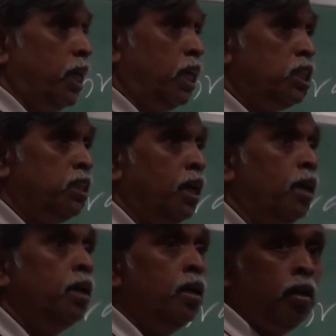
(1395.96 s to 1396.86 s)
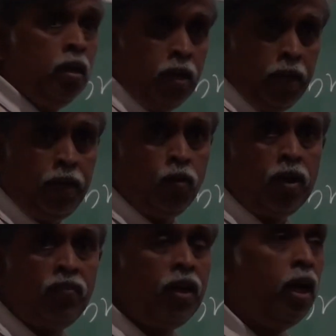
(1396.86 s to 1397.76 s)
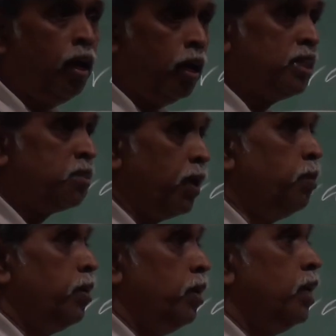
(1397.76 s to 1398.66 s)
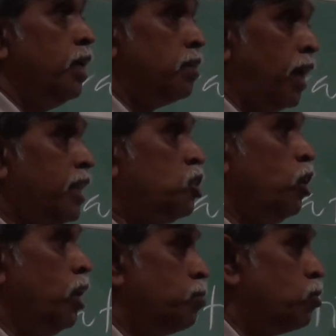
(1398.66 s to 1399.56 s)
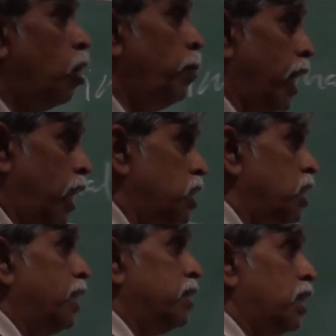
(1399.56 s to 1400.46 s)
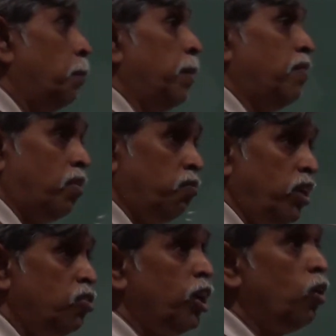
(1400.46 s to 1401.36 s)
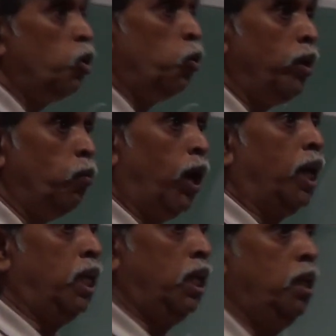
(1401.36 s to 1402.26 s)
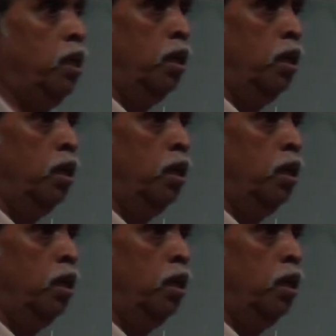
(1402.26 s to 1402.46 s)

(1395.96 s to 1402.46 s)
that energy in your FTIR experiment, it is actually absorbing energy and jumping from V0 to V1.